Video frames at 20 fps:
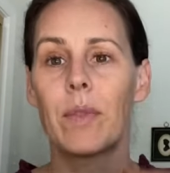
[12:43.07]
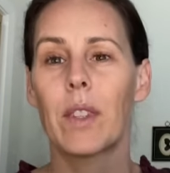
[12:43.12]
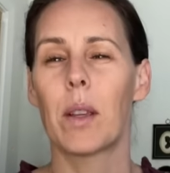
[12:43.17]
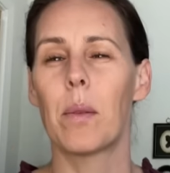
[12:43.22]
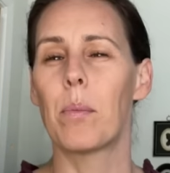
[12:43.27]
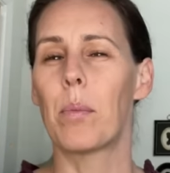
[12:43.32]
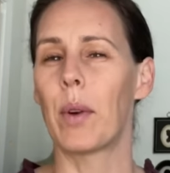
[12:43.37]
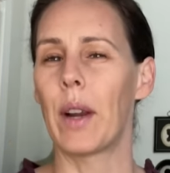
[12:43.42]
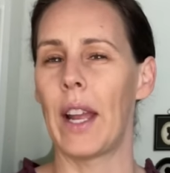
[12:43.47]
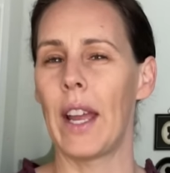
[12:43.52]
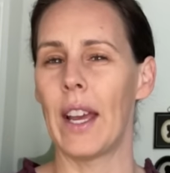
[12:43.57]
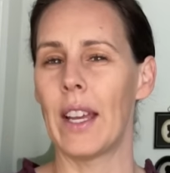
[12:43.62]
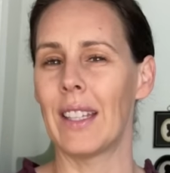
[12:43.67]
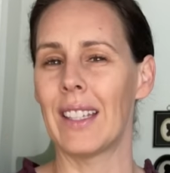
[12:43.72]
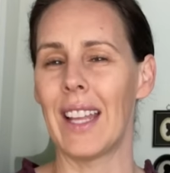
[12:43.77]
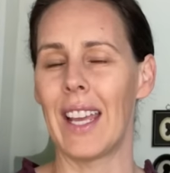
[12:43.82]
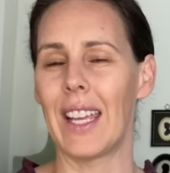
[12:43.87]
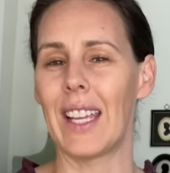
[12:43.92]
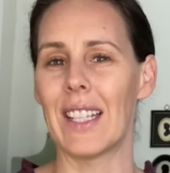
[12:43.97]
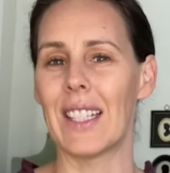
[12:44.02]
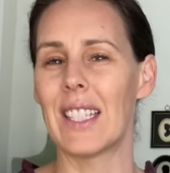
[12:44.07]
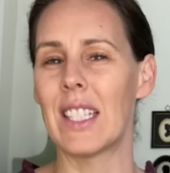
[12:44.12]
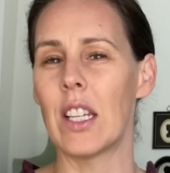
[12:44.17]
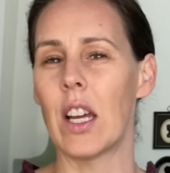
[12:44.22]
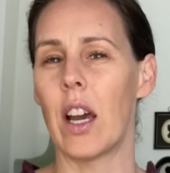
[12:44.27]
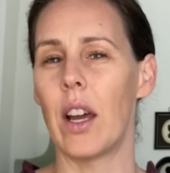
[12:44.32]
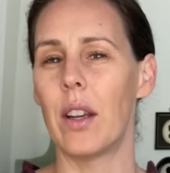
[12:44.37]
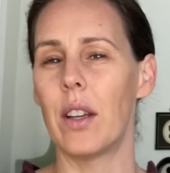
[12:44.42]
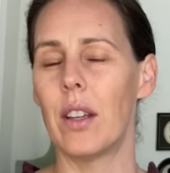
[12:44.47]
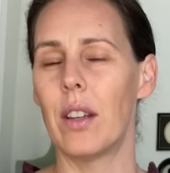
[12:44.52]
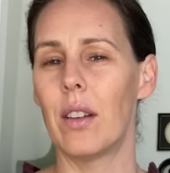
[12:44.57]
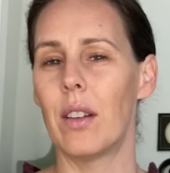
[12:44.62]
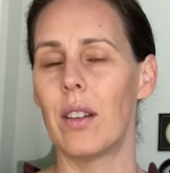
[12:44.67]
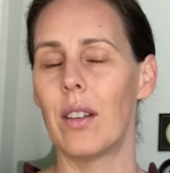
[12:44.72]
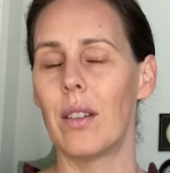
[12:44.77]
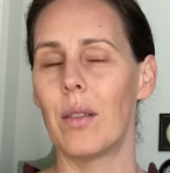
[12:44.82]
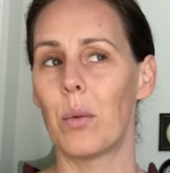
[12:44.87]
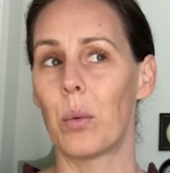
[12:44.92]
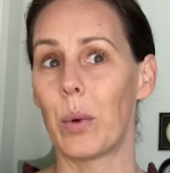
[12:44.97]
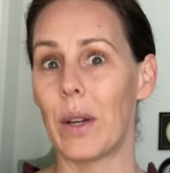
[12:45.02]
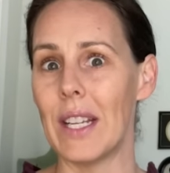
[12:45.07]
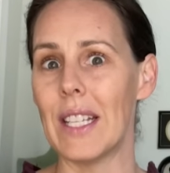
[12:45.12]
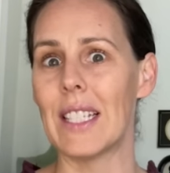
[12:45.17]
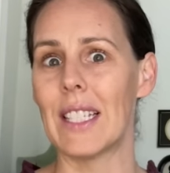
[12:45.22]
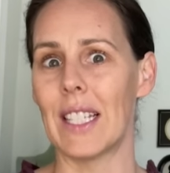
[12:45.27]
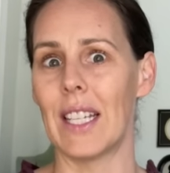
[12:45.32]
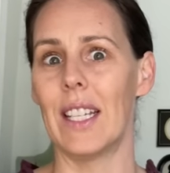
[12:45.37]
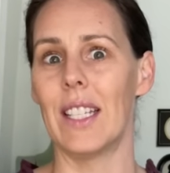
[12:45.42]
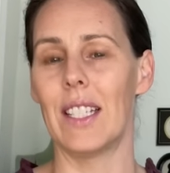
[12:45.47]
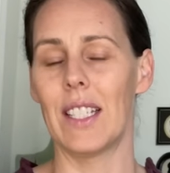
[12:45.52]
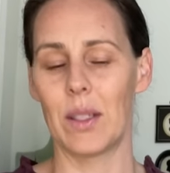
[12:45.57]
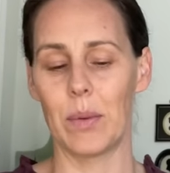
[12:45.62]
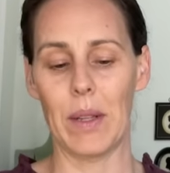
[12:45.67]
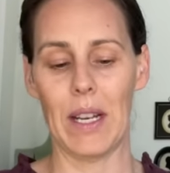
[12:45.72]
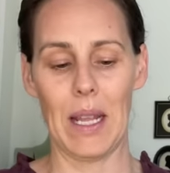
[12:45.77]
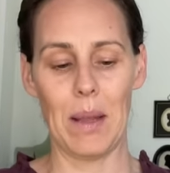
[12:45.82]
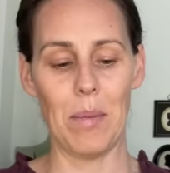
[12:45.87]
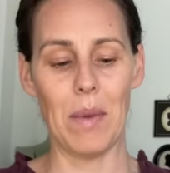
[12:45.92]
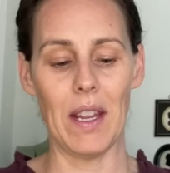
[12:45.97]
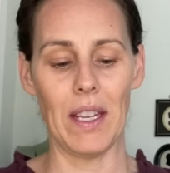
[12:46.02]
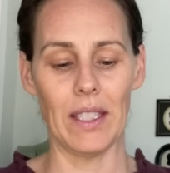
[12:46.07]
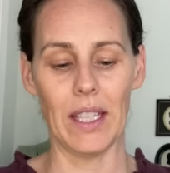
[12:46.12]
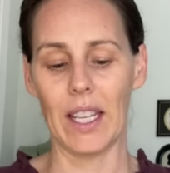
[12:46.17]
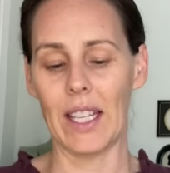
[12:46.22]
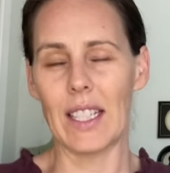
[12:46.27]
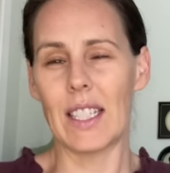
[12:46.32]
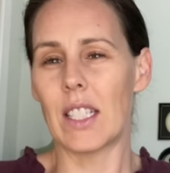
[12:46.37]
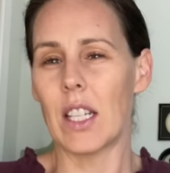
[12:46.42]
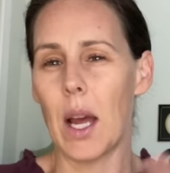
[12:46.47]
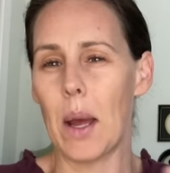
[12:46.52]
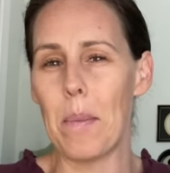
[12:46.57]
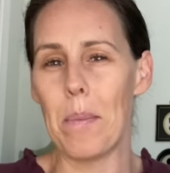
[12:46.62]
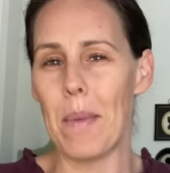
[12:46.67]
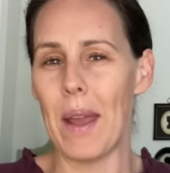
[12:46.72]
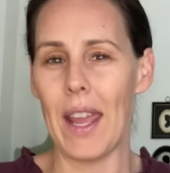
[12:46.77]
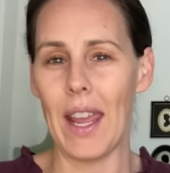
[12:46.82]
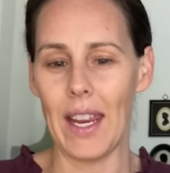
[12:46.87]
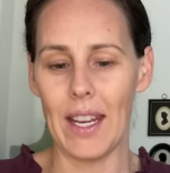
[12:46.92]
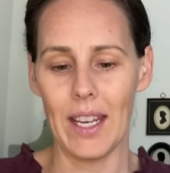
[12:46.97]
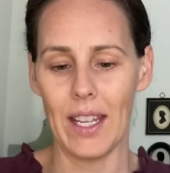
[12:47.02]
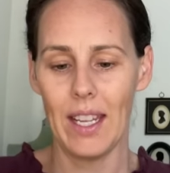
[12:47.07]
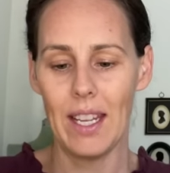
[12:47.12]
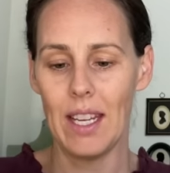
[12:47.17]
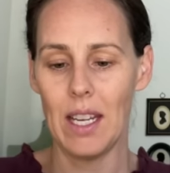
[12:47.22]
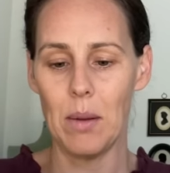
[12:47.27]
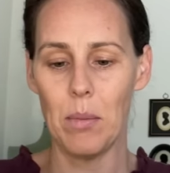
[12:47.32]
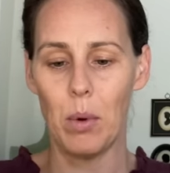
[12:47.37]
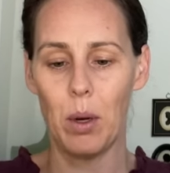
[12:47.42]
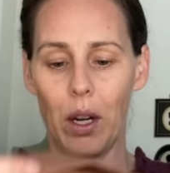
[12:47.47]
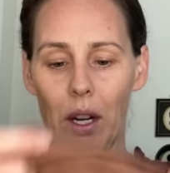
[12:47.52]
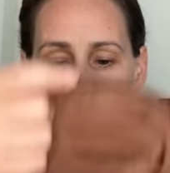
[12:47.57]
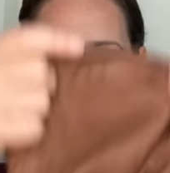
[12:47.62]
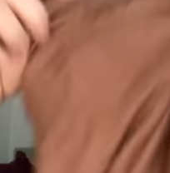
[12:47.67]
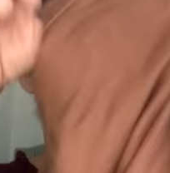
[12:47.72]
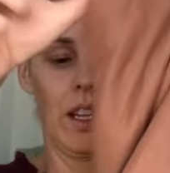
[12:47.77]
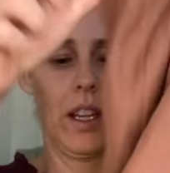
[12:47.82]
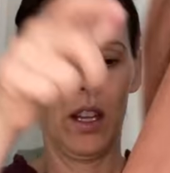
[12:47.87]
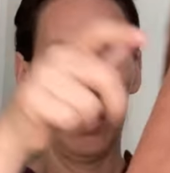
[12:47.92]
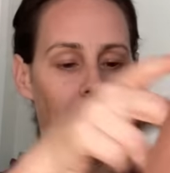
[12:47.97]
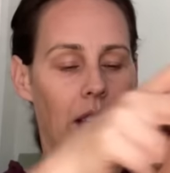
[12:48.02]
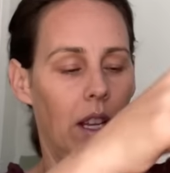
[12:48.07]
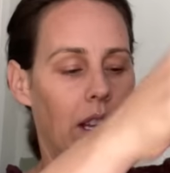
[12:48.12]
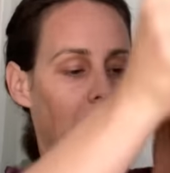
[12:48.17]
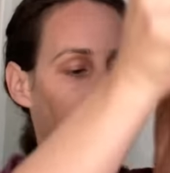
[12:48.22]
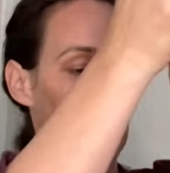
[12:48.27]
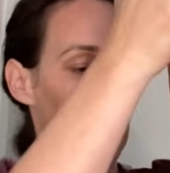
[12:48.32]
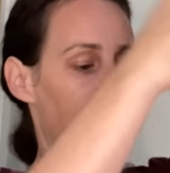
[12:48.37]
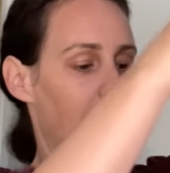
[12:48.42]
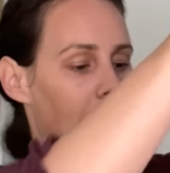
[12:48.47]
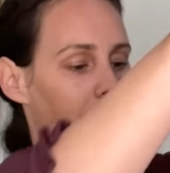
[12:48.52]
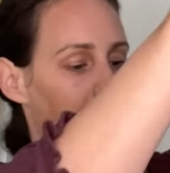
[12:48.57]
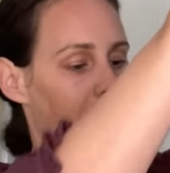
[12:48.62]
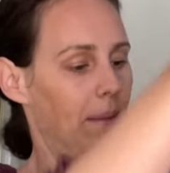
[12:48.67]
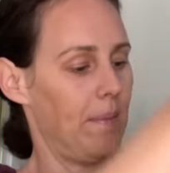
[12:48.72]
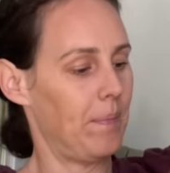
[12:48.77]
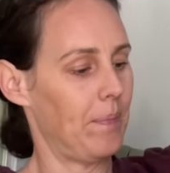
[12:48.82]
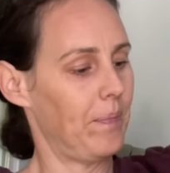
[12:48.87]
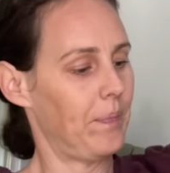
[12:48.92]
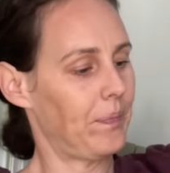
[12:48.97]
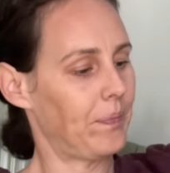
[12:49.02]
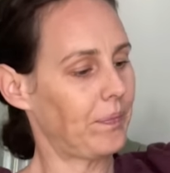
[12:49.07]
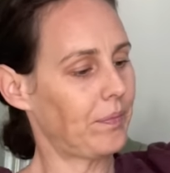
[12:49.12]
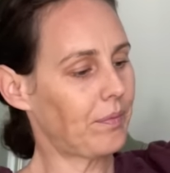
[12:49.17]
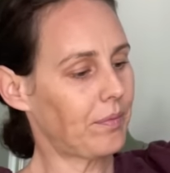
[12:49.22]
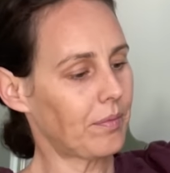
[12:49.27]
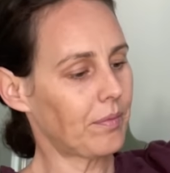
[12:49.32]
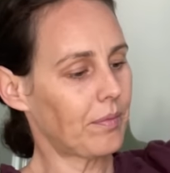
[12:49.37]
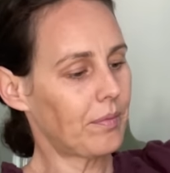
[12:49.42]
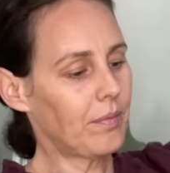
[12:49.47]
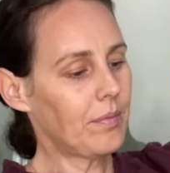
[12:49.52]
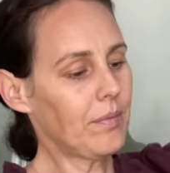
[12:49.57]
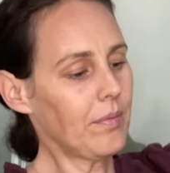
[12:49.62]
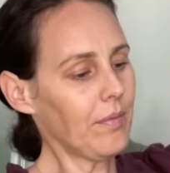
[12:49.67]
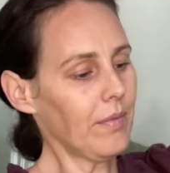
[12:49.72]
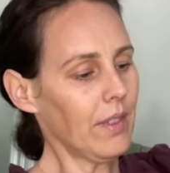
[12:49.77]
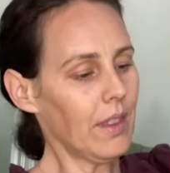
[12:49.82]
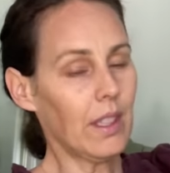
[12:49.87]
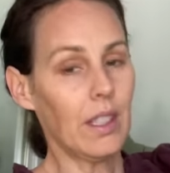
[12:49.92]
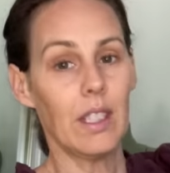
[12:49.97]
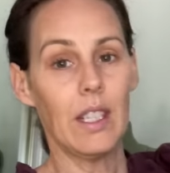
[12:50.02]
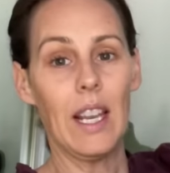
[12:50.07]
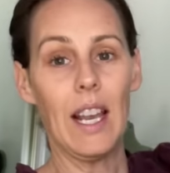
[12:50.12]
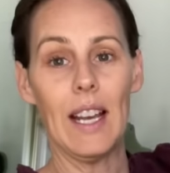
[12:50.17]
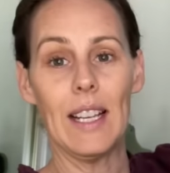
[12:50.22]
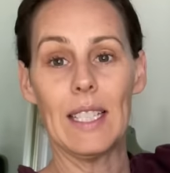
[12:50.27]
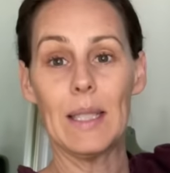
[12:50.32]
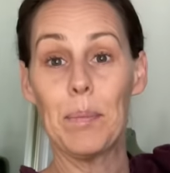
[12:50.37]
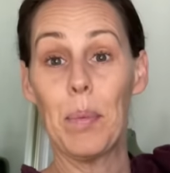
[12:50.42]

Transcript: brand, like it's not recent is what I mean. Like it's not made anymore. Um, has